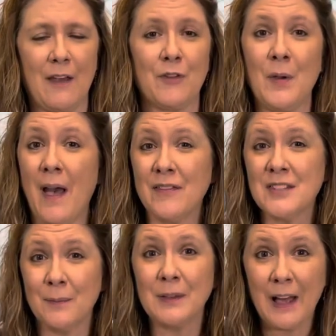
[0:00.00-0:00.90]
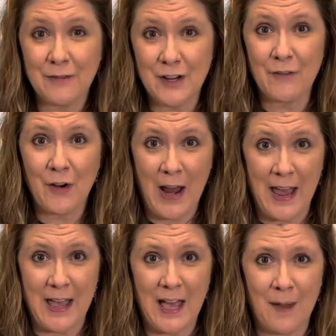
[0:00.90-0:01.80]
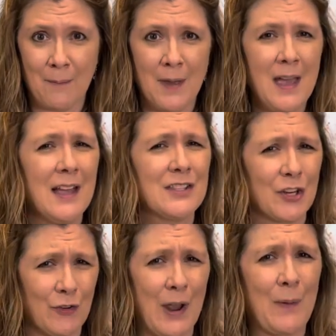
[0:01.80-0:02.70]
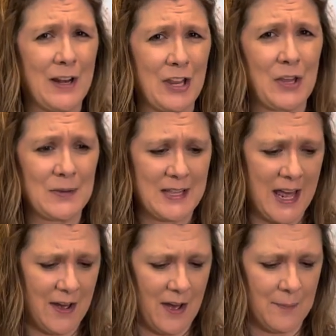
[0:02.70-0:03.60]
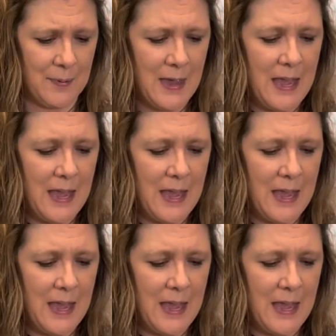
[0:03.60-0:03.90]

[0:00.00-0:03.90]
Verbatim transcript: if you have some leftover ham. It's a great way to use that up.